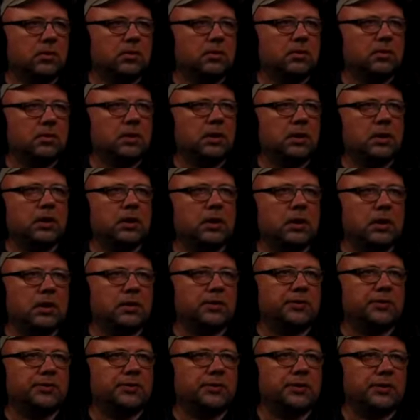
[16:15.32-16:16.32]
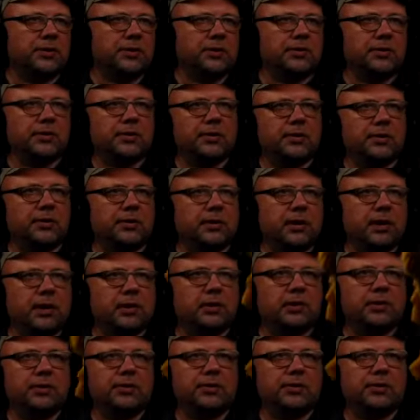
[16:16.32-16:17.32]
we're going to get this thing, get
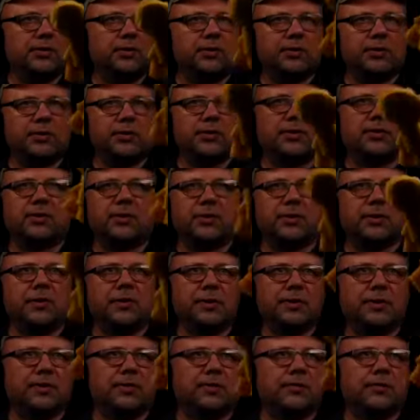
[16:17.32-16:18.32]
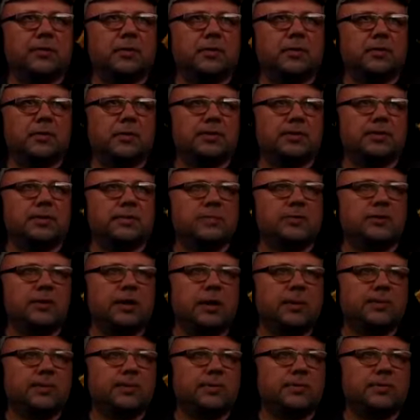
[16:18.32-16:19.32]
this to this thing, following some
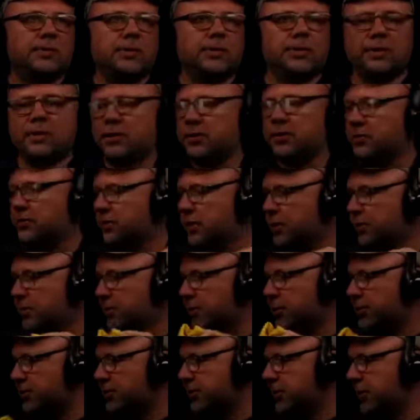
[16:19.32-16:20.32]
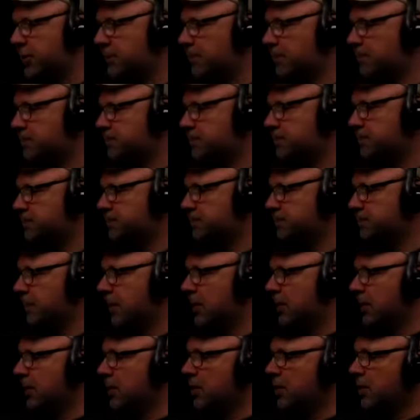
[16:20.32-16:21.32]
steps. going to go step by step.
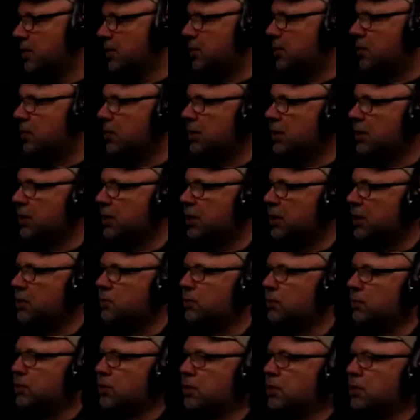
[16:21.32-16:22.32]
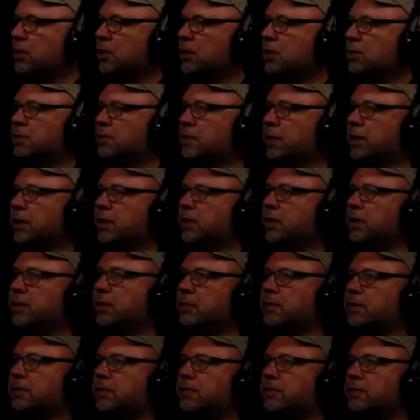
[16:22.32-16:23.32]
What can we find
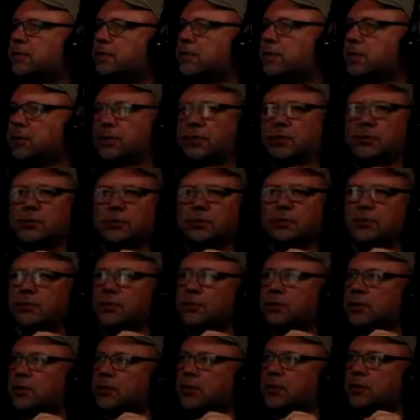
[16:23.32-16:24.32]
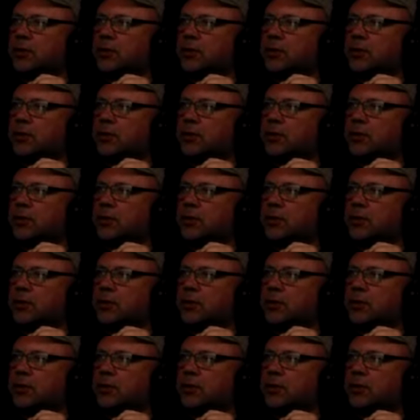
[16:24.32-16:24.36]
out first